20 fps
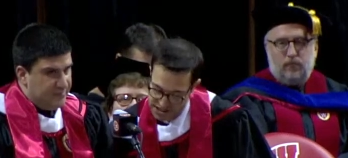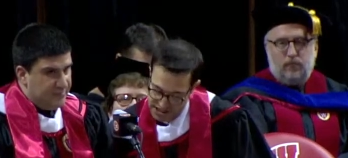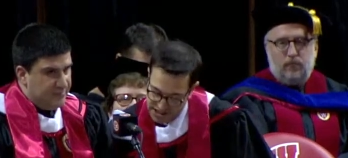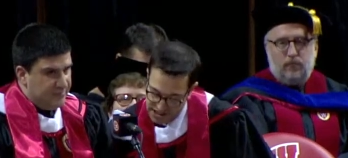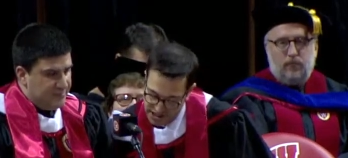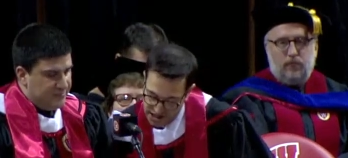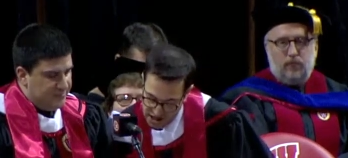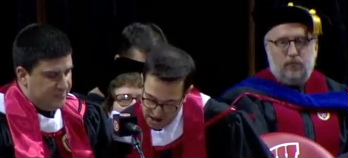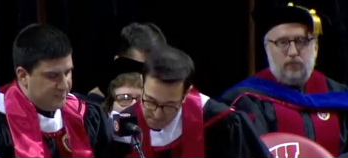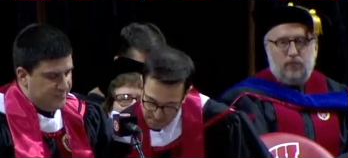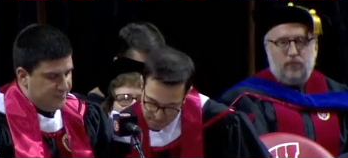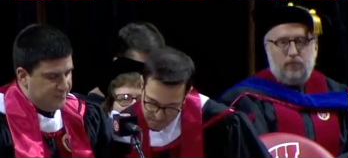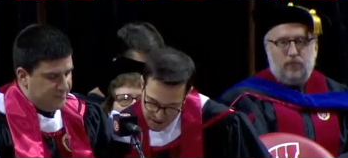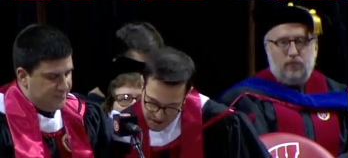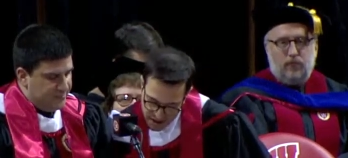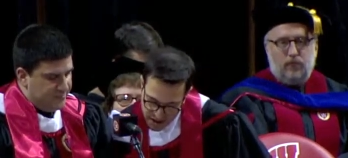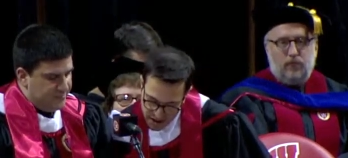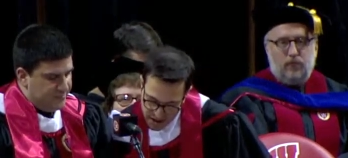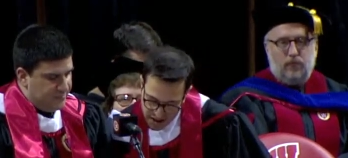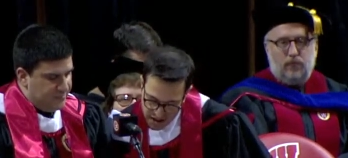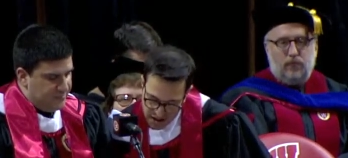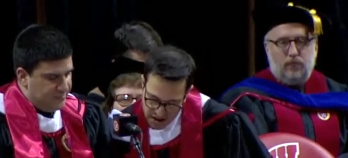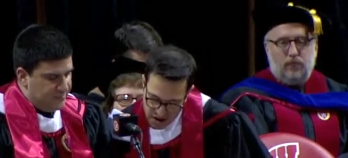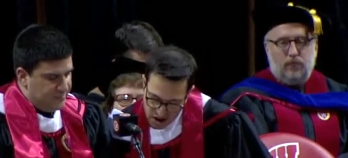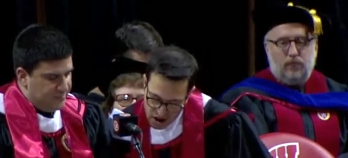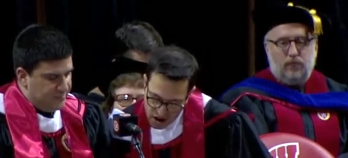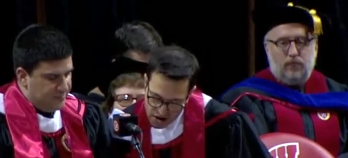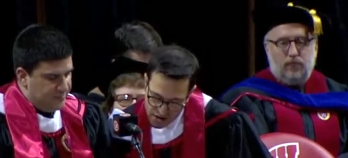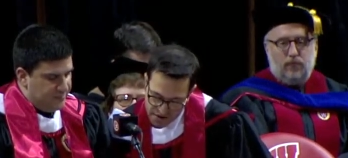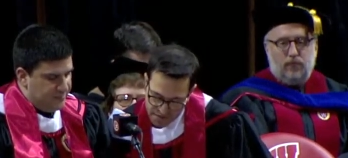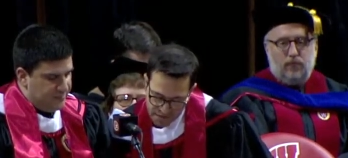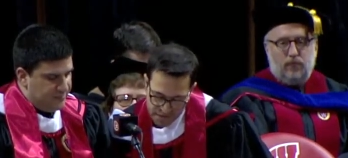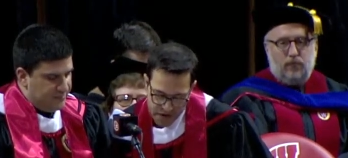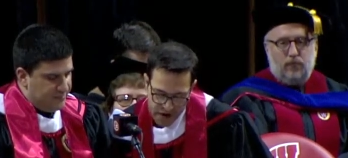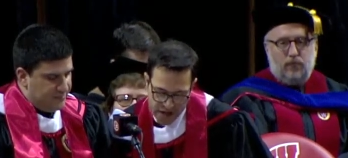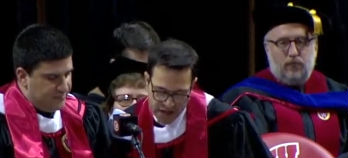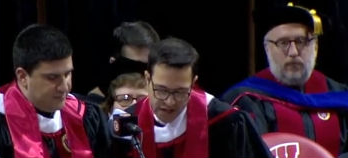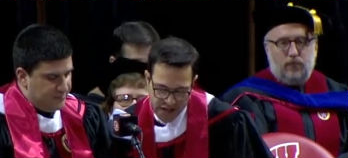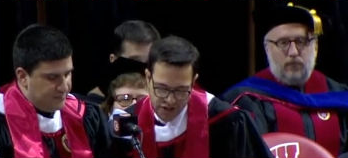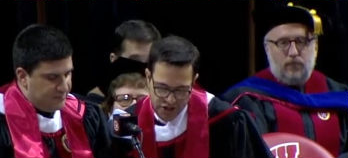Speaker 1: to come. All the
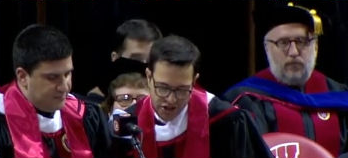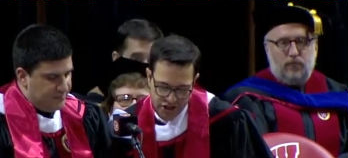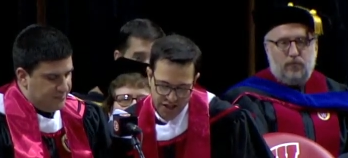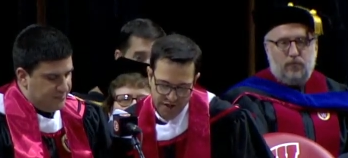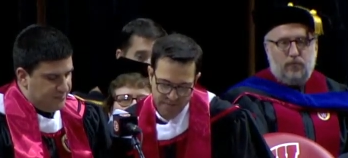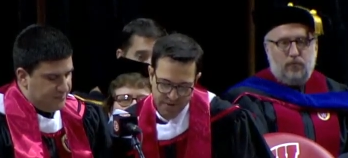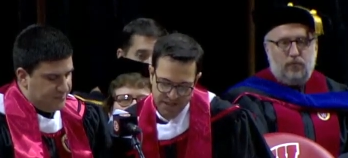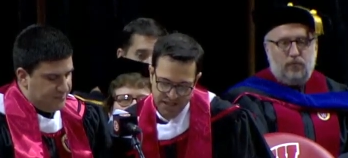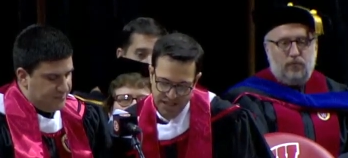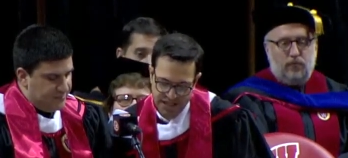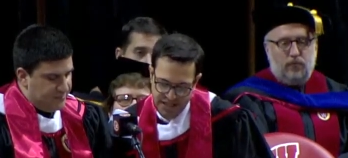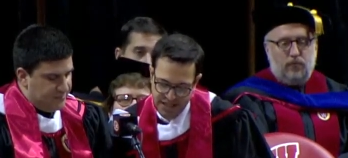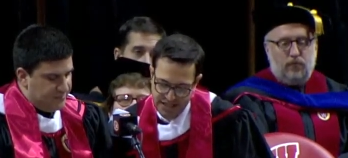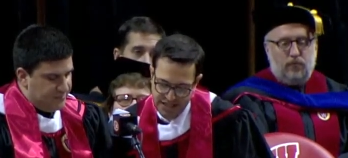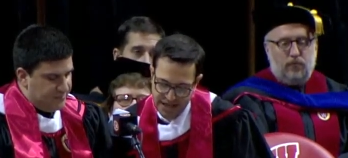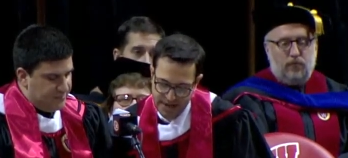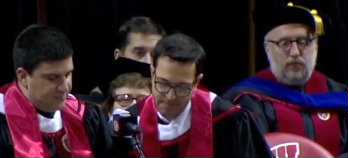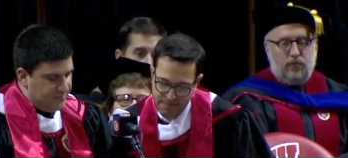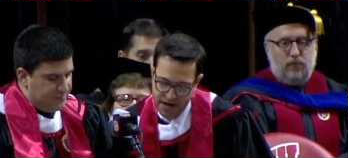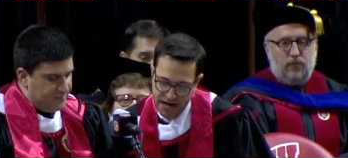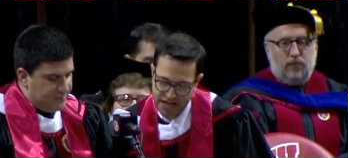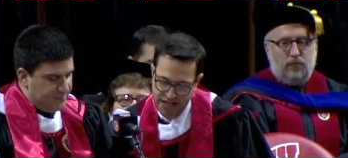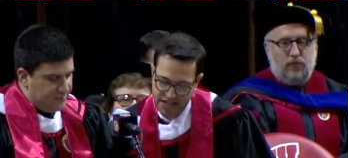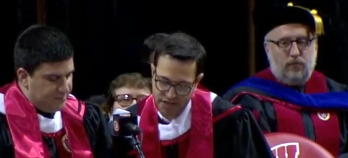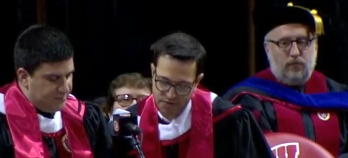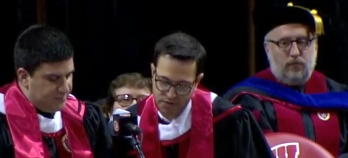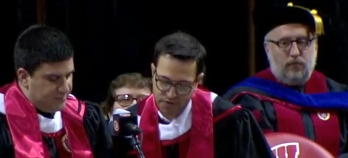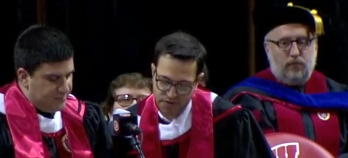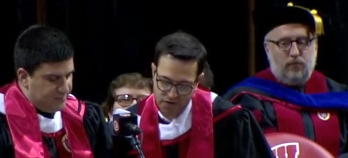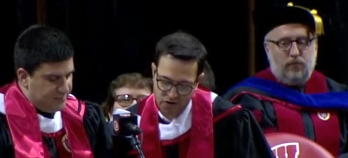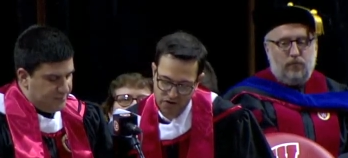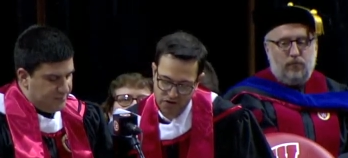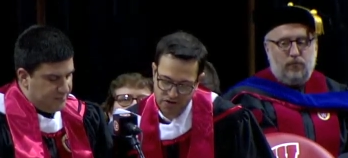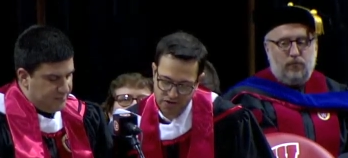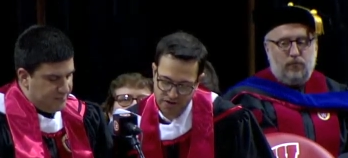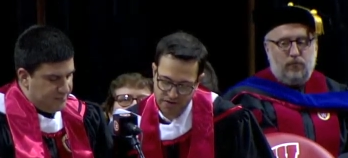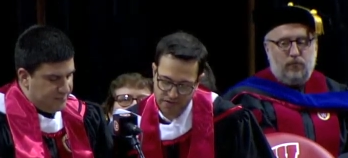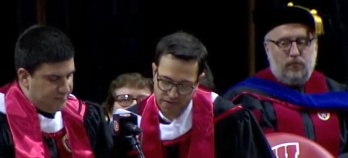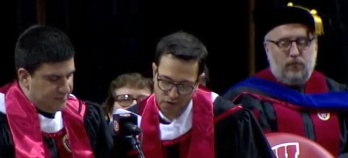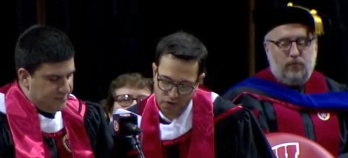fun and achievements and setbacks and
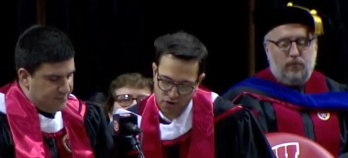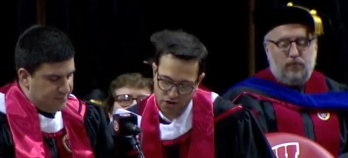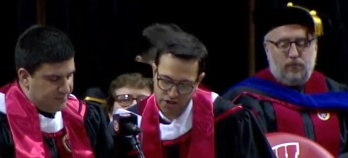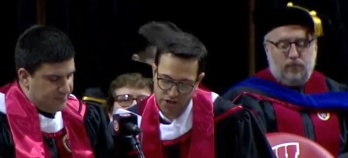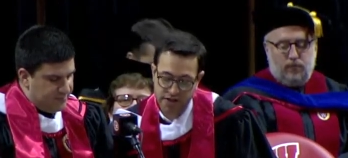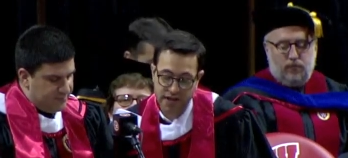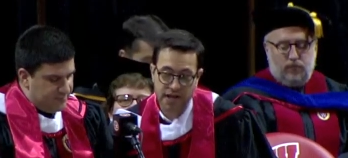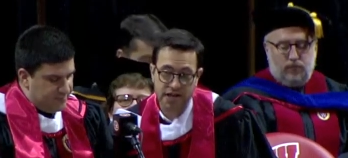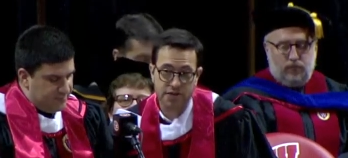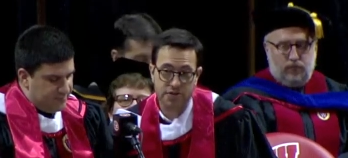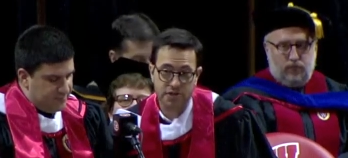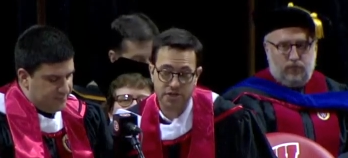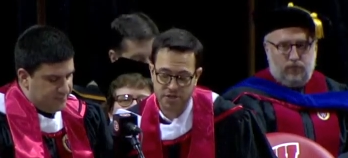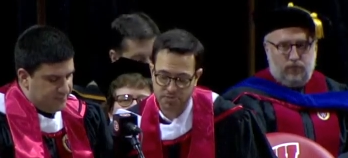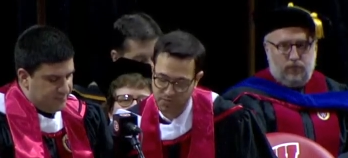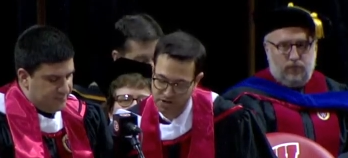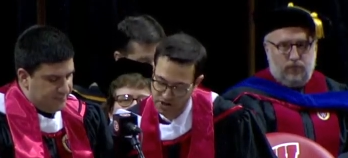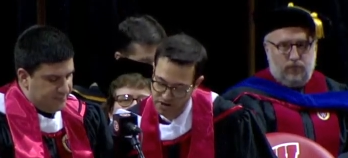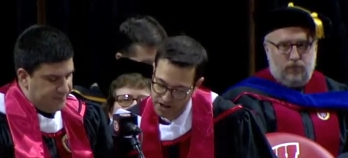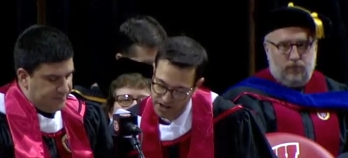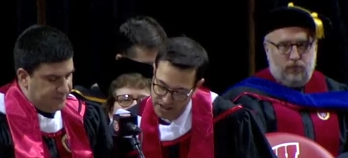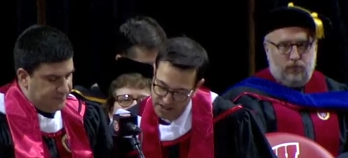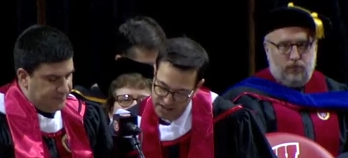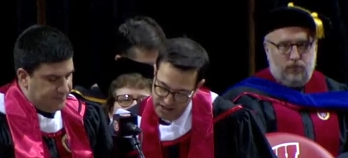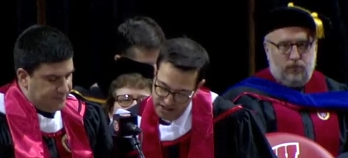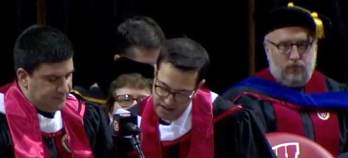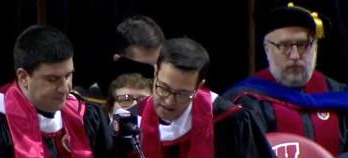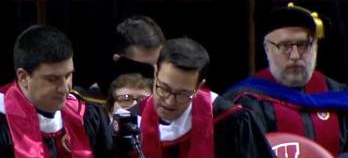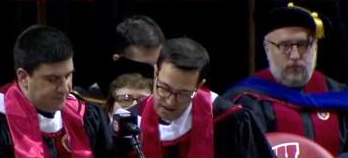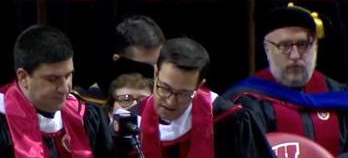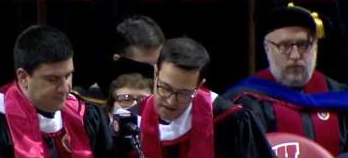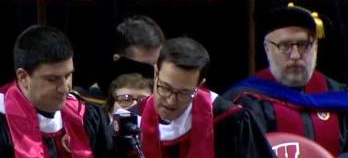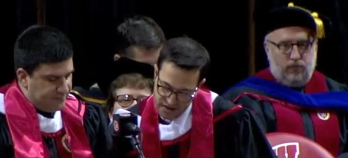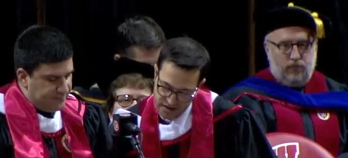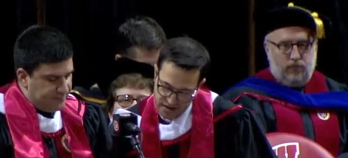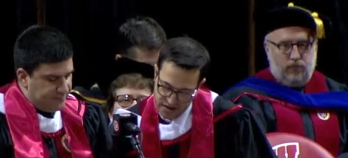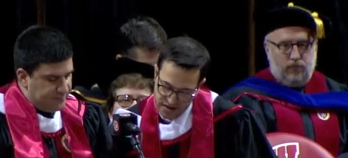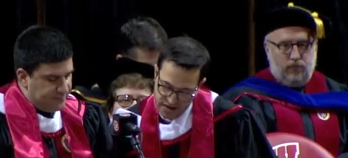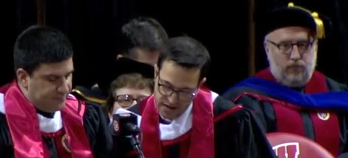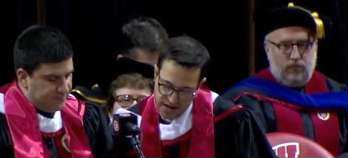reversals of fortune that you experienced,
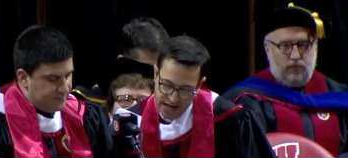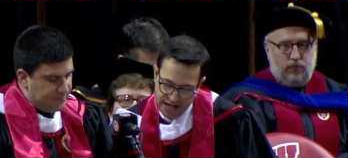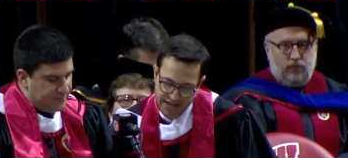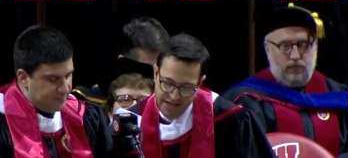that's